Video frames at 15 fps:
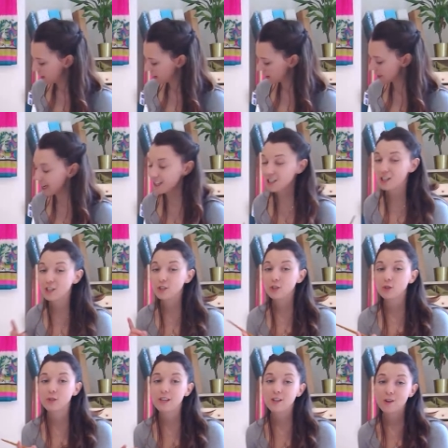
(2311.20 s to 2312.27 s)
Because actually,
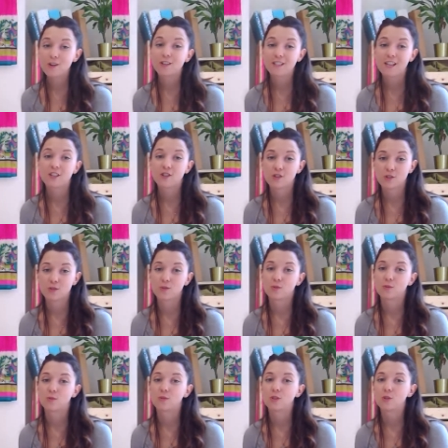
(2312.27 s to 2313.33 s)
in architecture
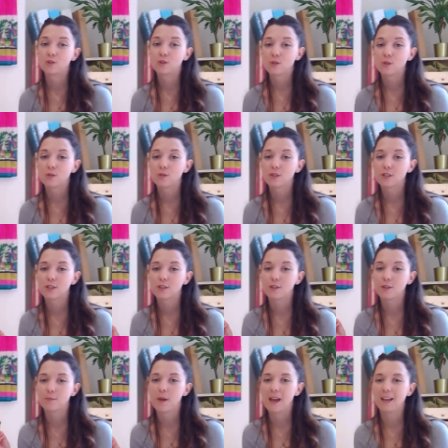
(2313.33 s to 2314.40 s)
school, you're taught
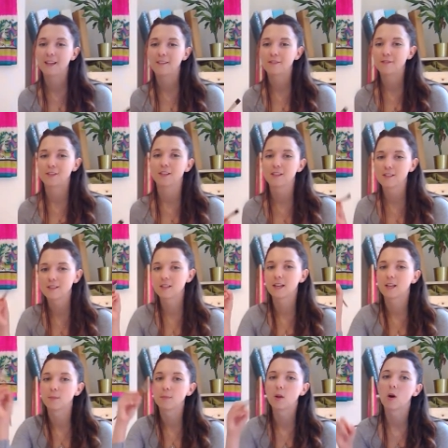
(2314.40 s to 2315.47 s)
to paint figures
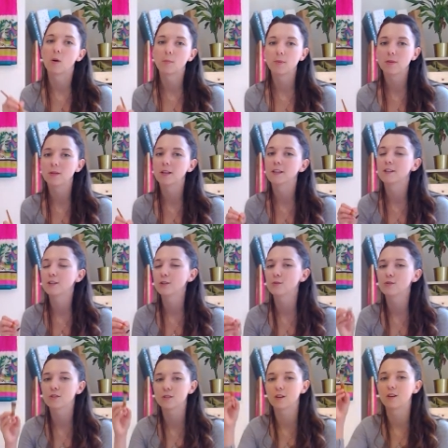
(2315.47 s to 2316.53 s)
like a blob. Like you
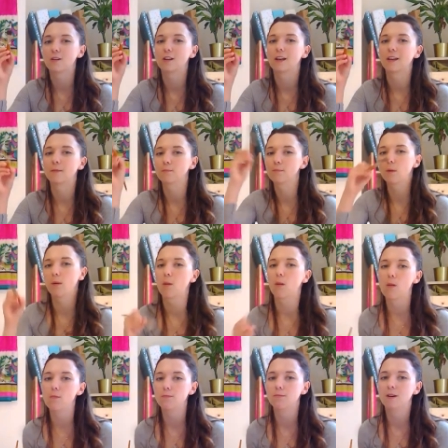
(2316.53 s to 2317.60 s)
just go like,
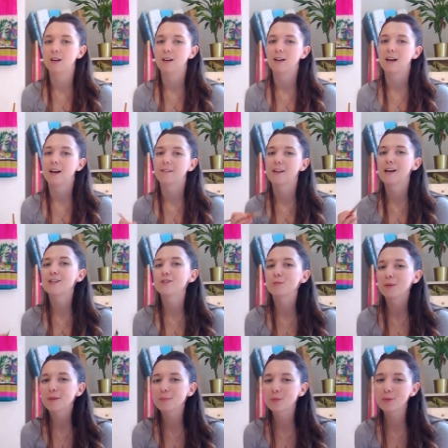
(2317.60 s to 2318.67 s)
and that is your
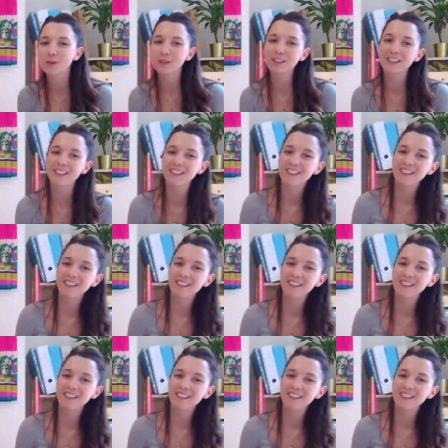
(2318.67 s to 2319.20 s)
people.